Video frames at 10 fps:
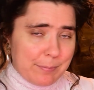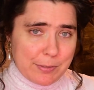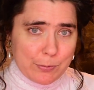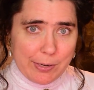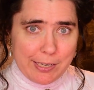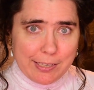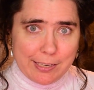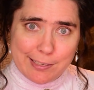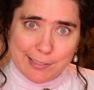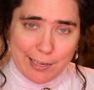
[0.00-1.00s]

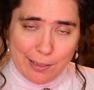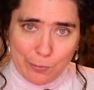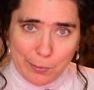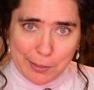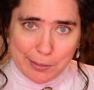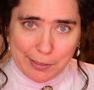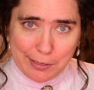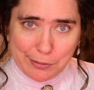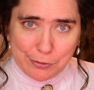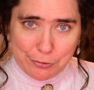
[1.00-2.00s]
between Delaware
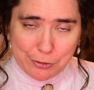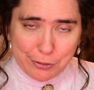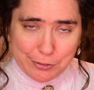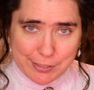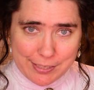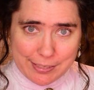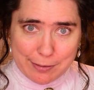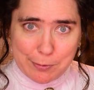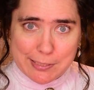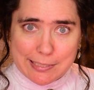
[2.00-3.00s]
and New Jersey
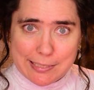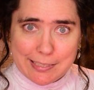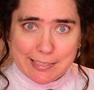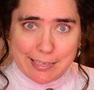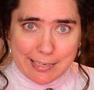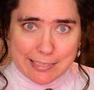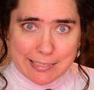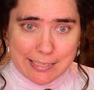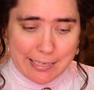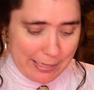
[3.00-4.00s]
was
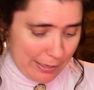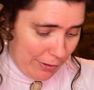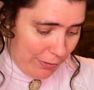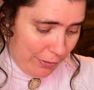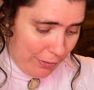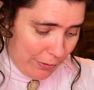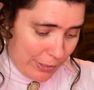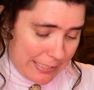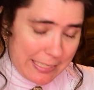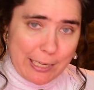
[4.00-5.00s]

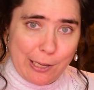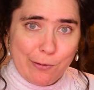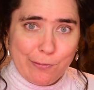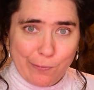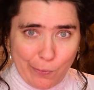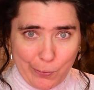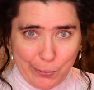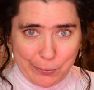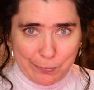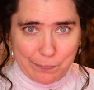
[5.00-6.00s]
1934.
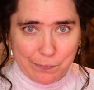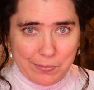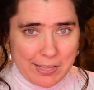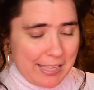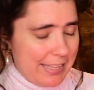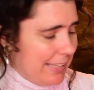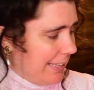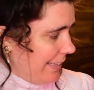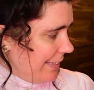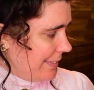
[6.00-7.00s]

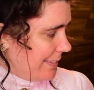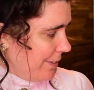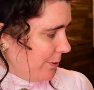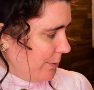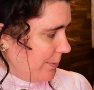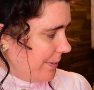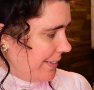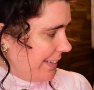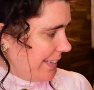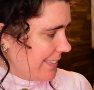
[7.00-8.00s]
So,
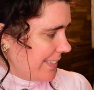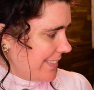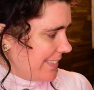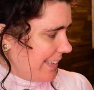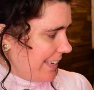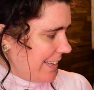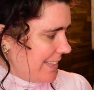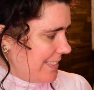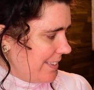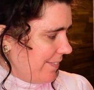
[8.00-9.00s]
as I
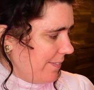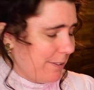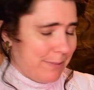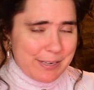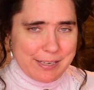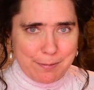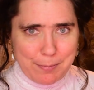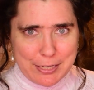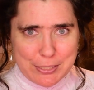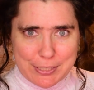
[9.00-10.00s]
said, when we
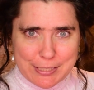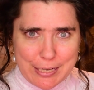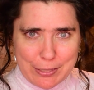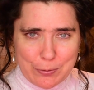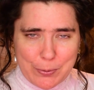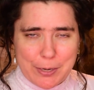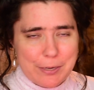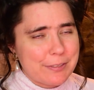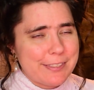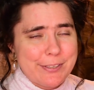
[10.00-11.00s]
mention
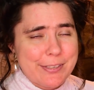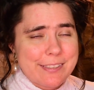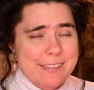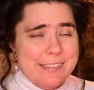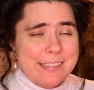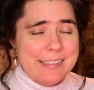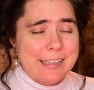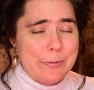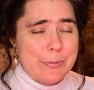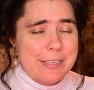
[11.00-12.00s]
Delaware, you can
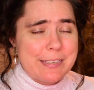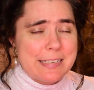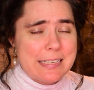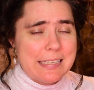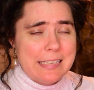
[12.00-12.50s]
go and